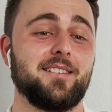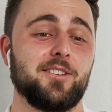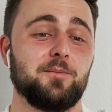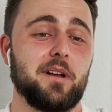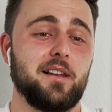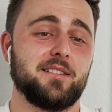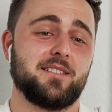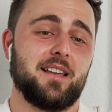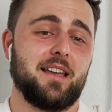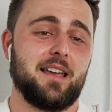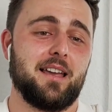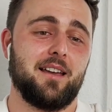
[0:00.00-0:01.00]
on my list,
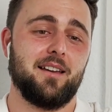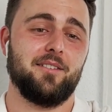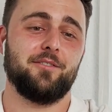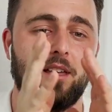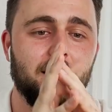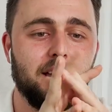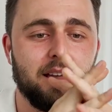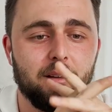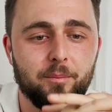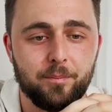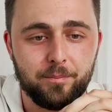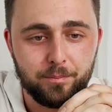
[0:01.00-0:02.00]
I have
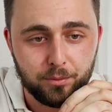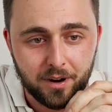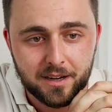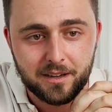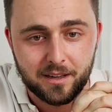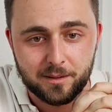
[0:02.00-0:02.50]
a Breitling